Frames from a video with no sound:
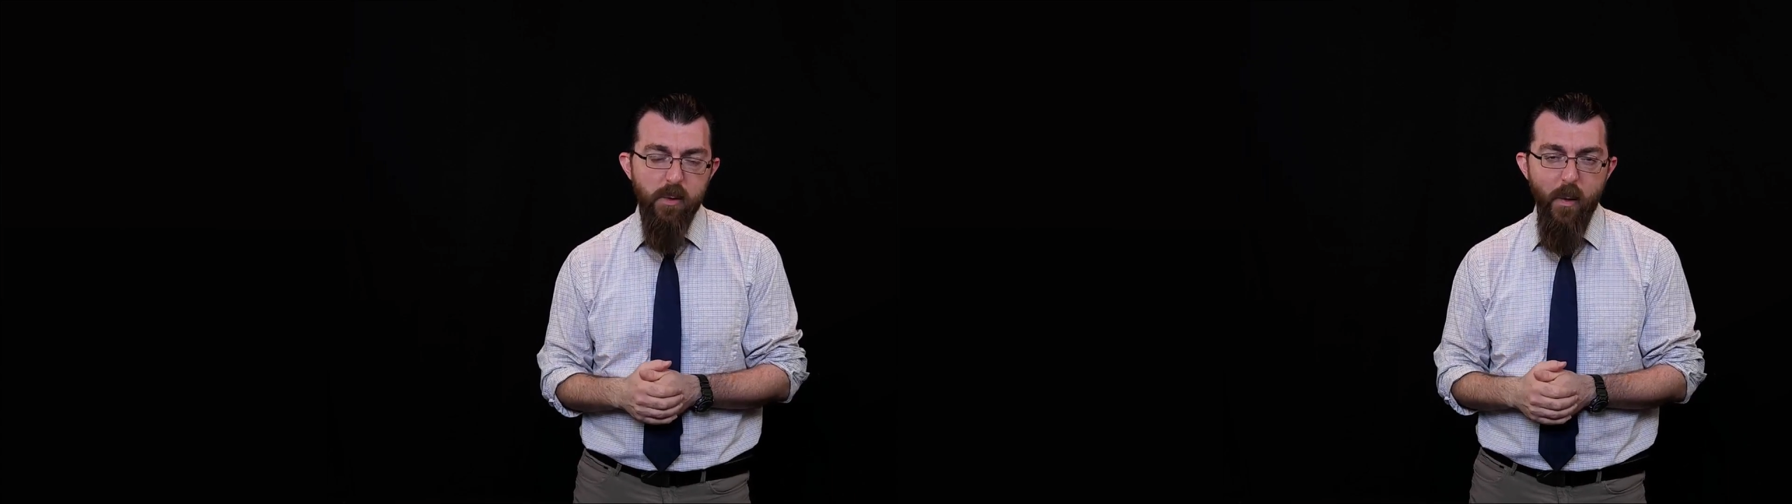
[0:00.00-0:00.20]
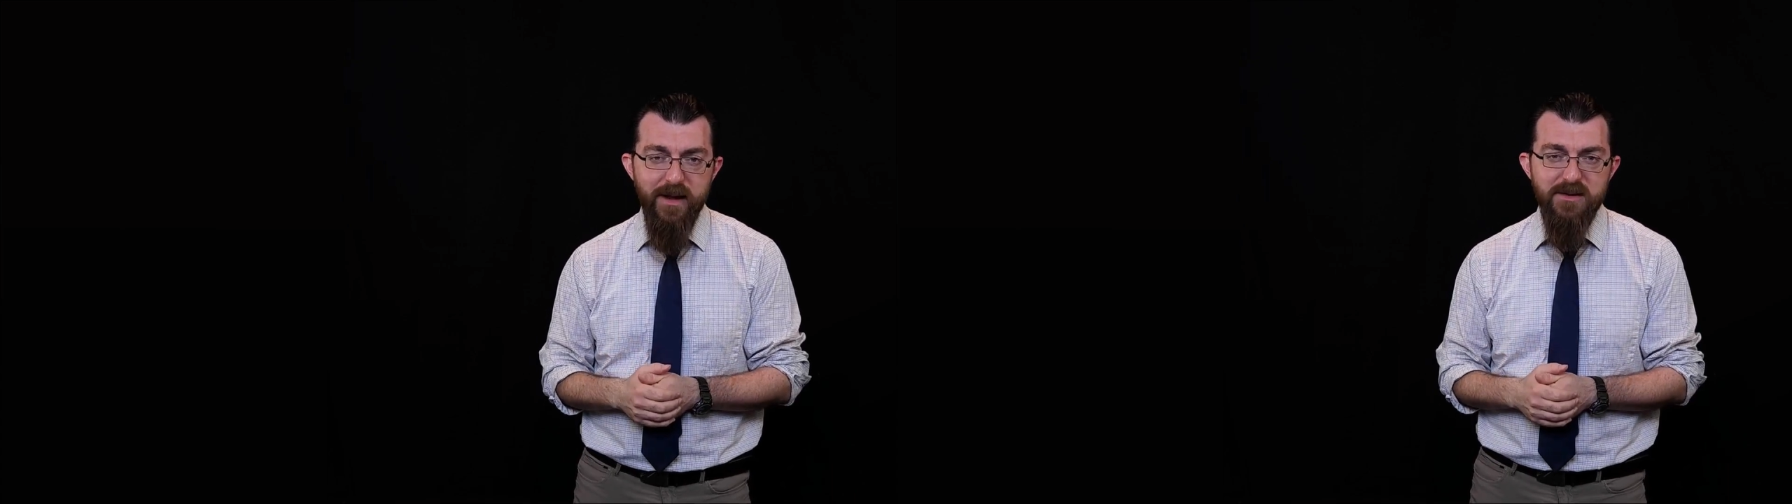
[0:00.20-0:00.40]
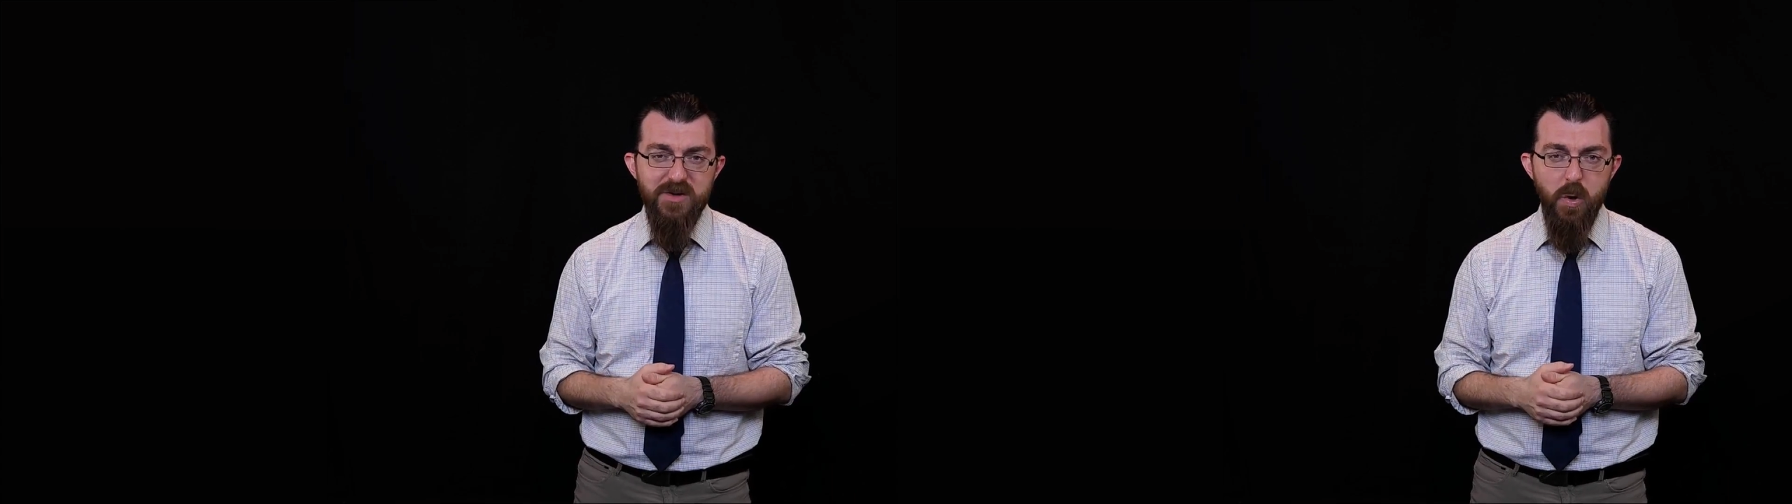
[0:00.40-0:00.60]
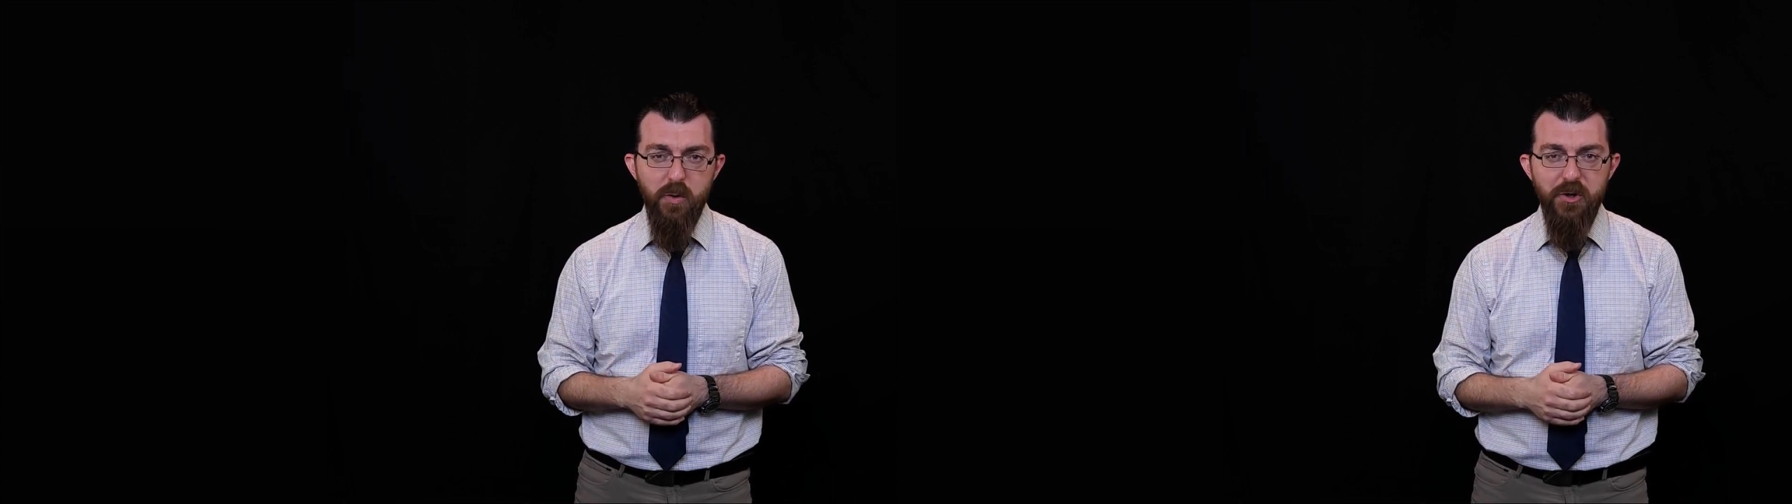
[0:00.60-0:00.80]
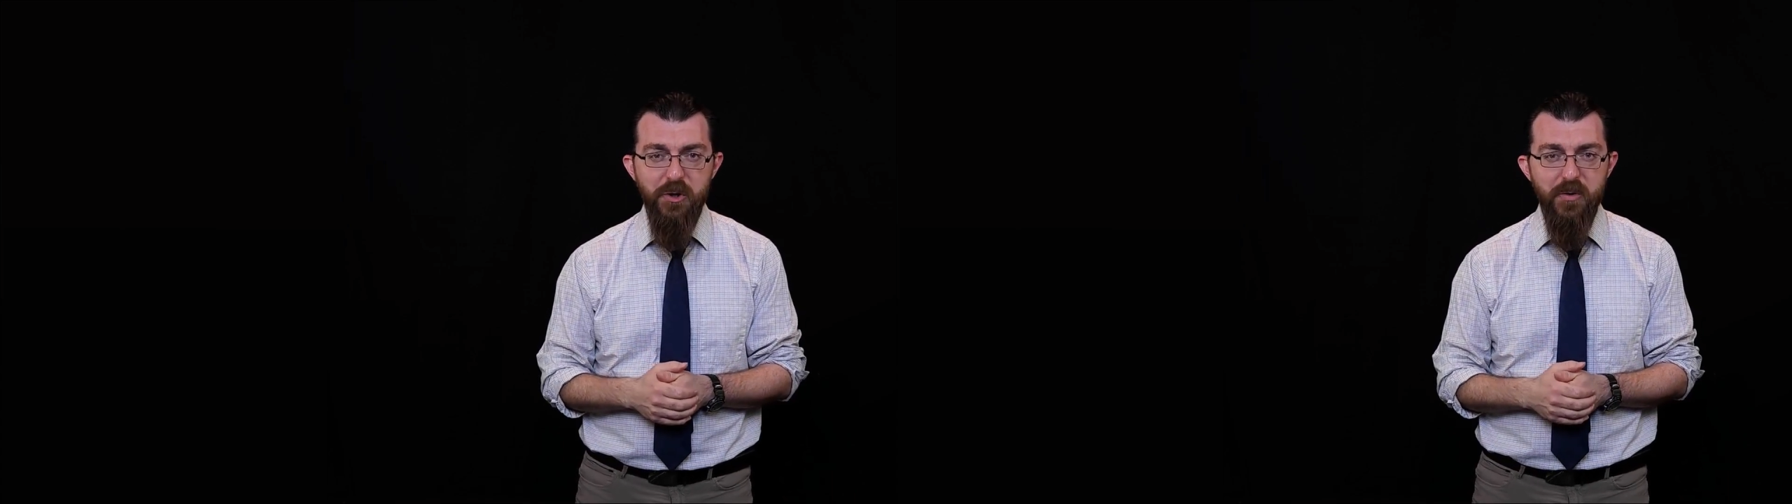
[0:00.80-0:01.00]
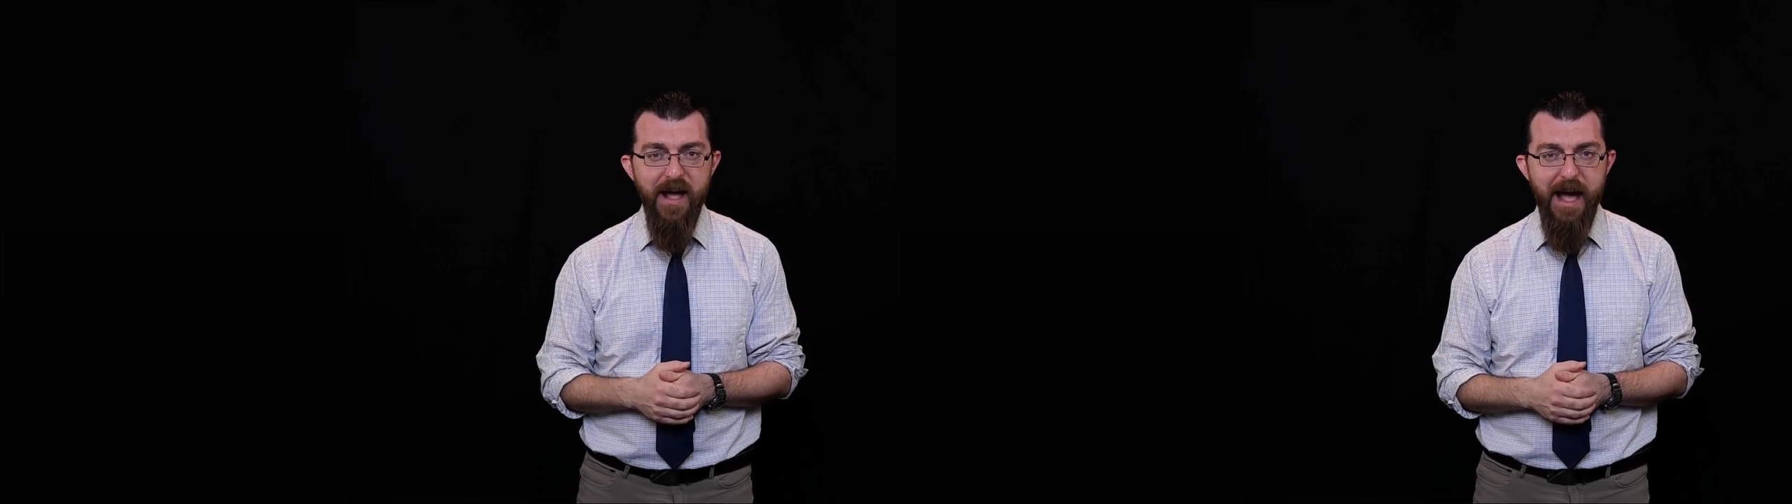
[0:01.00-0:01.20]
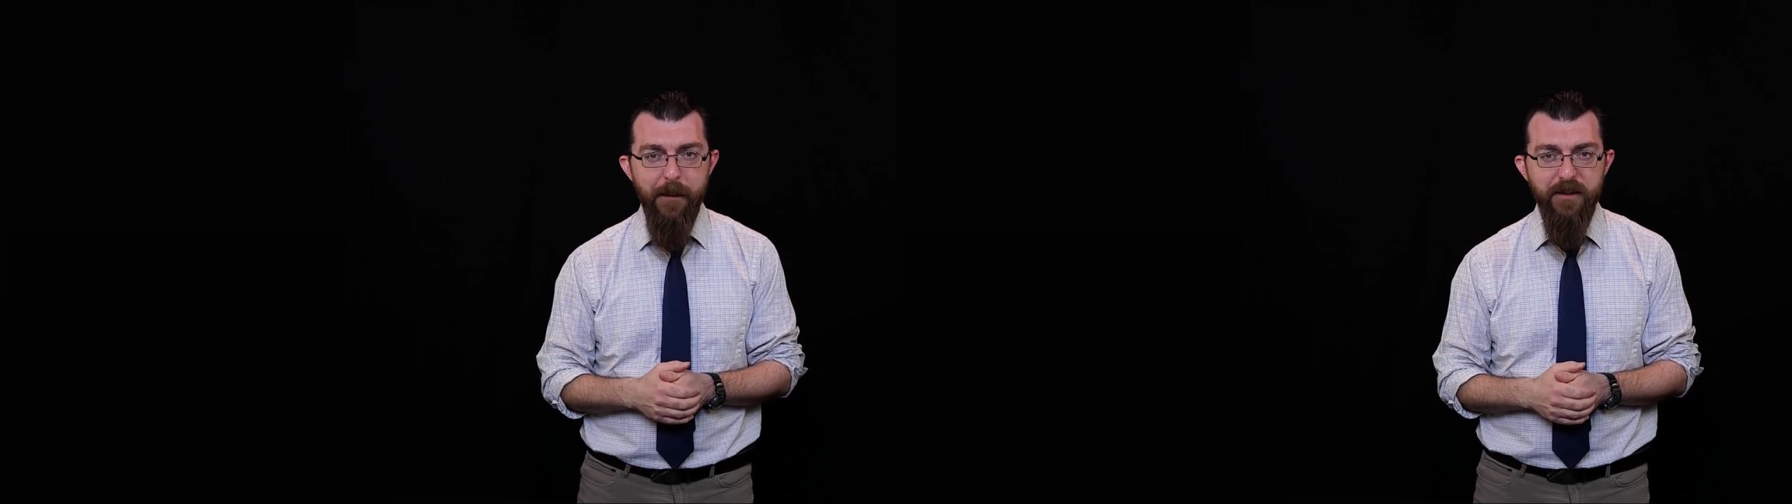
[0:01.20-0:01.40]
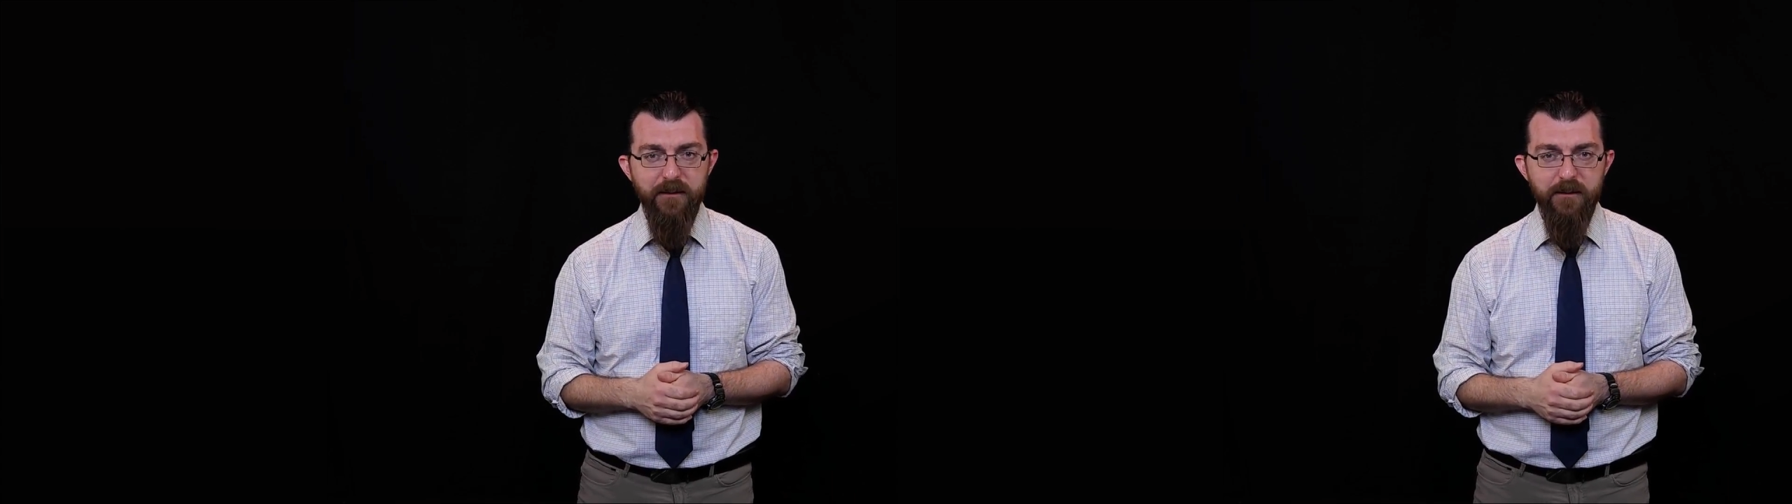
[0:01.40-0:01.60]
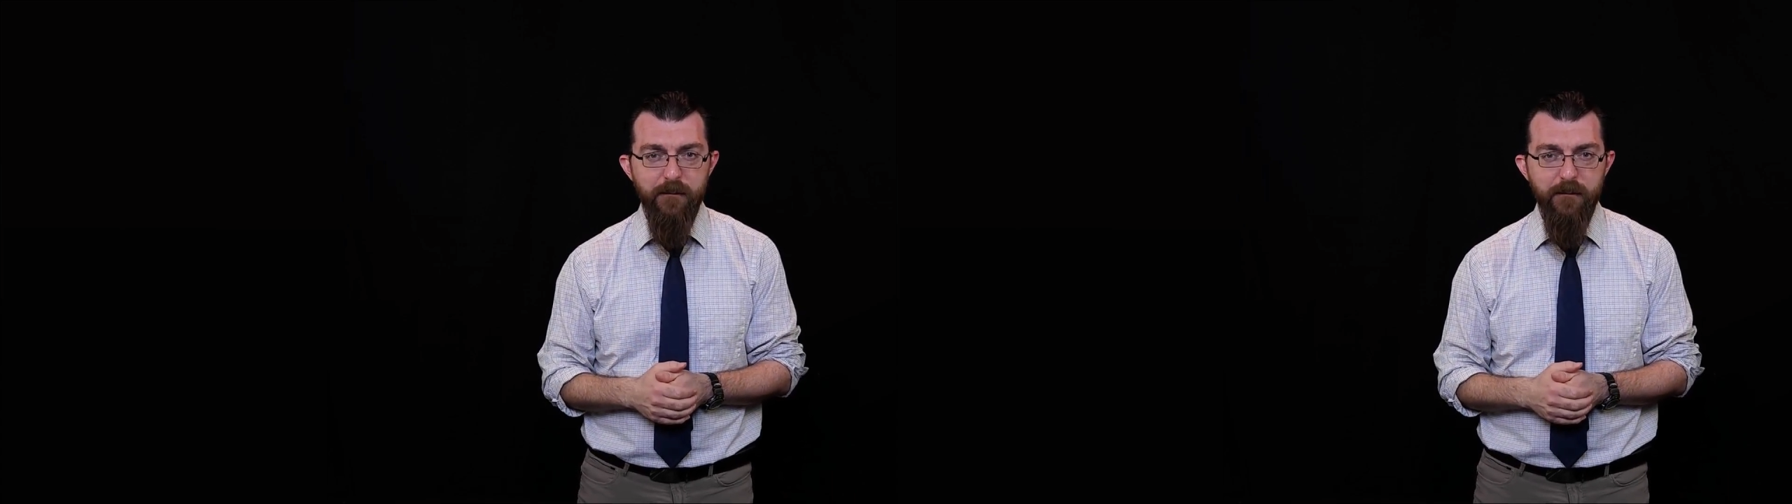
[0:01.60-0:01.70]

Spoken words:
when solar noon happens,